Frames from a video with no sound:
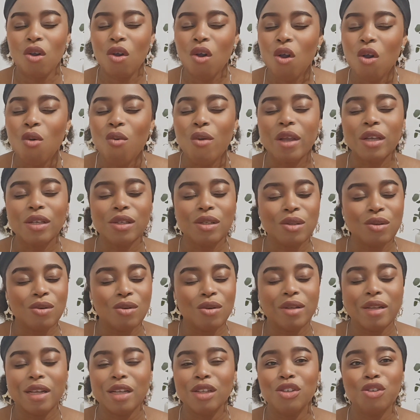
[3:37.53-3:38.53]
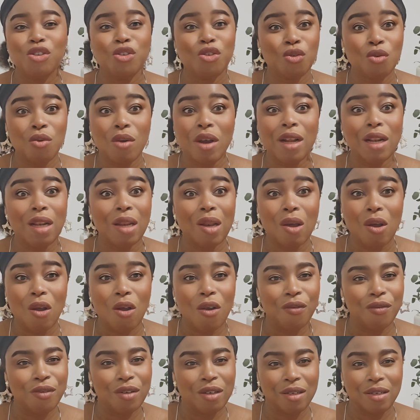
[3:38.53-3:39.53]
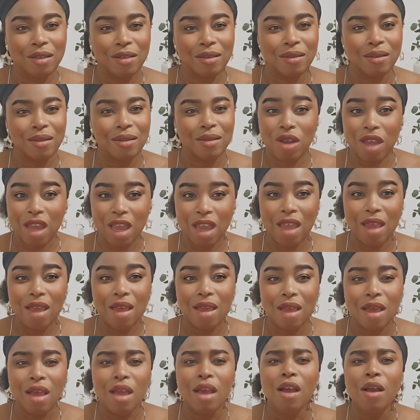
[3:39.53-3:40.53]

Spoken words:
Always know that you are loved, okay?